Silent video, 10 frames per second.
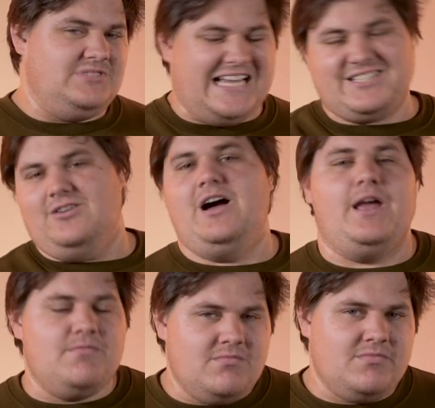That's a
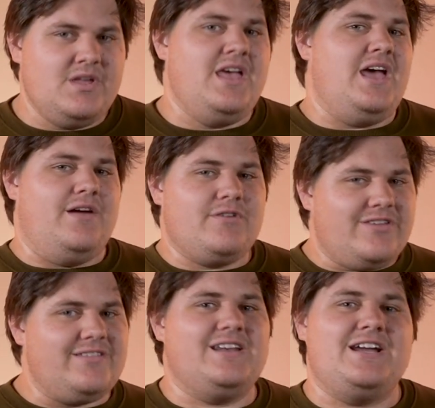lie.
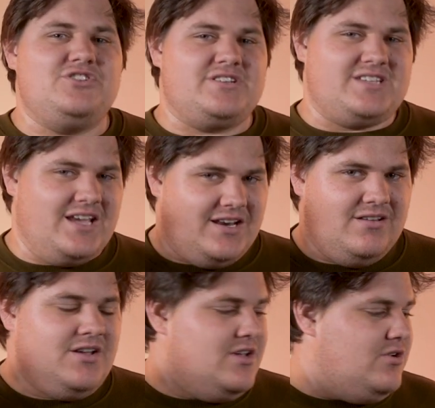Everything that I just said
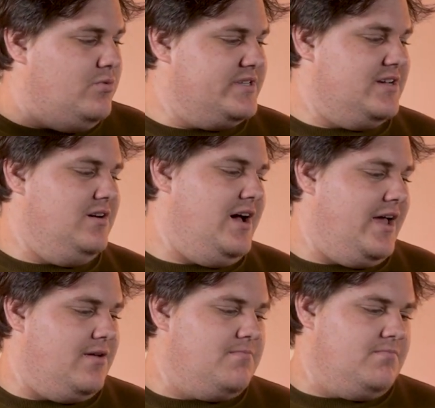was a lie.